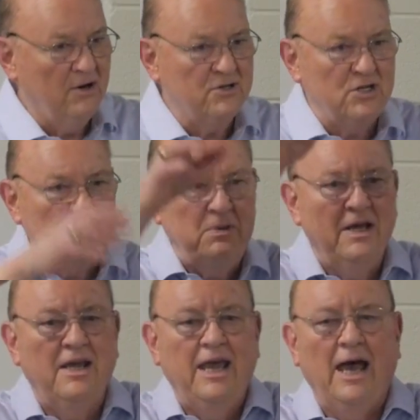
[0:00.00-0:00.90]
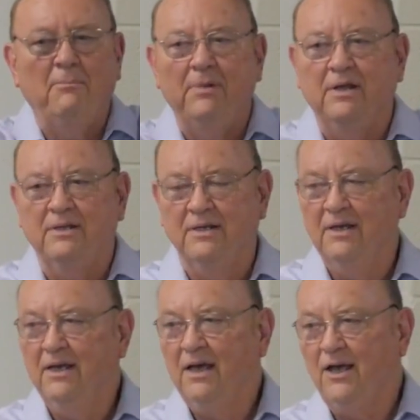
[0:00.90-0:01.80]
here's this big cabinet,
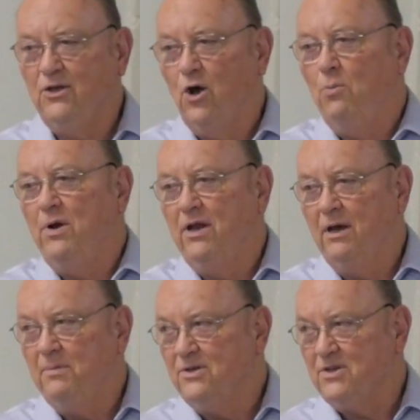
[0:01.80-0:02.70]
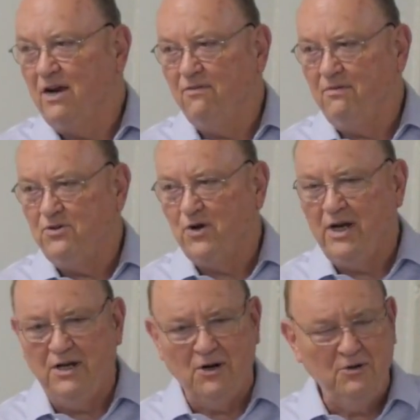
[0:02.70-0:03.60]
and you open it up, and there's every
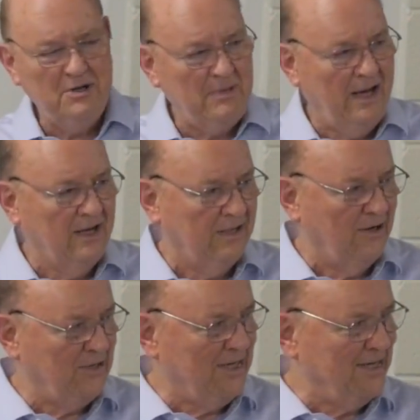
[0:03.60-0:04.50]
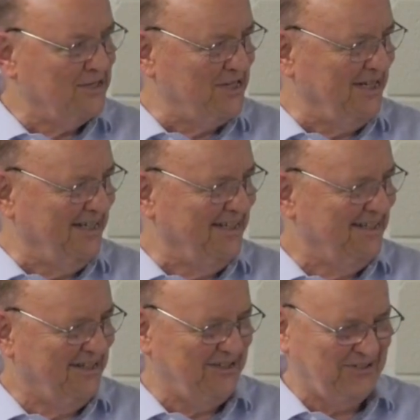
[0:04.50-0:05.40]
drink known to man in there, I guess.
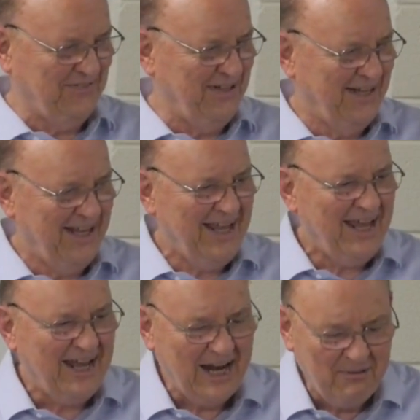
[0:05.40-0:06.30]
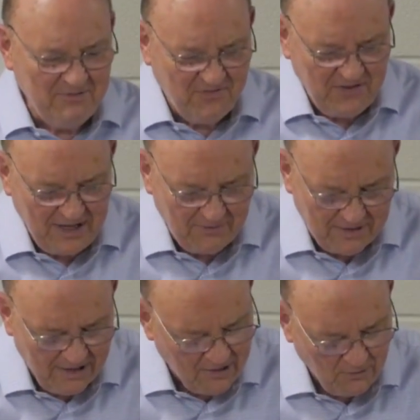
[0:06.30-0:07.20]
And I'm fiddling
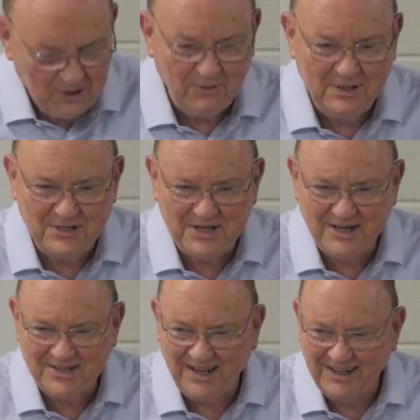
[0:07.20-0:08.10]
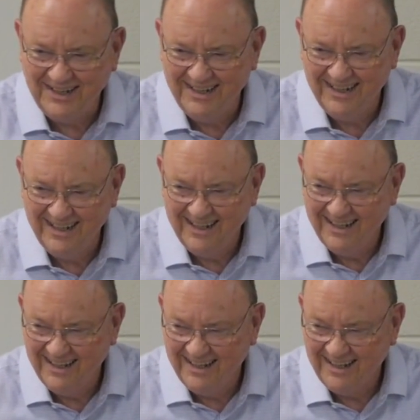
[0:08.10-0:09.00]
with, I wonder what this tastes like.
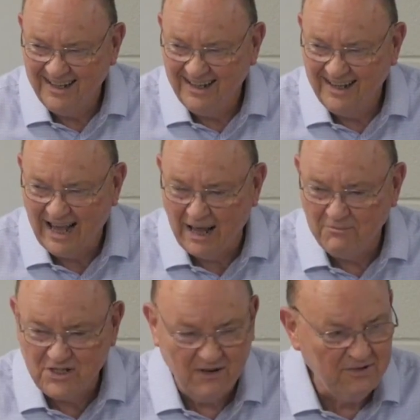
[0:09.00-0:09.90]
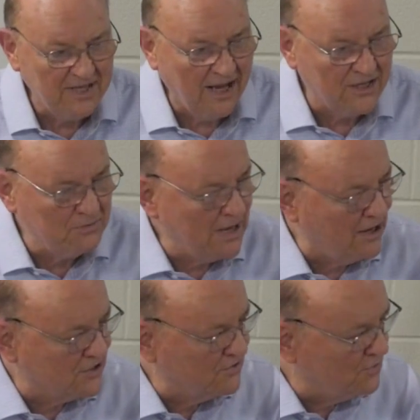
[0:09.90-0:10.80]
I'm 7,000
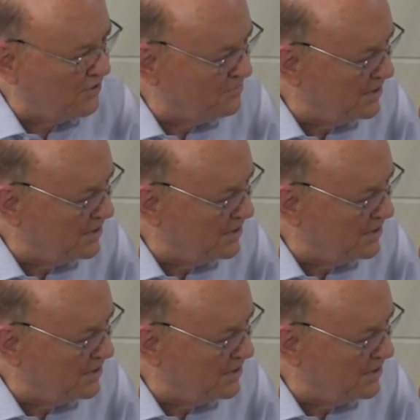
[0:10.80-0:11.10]
miles away from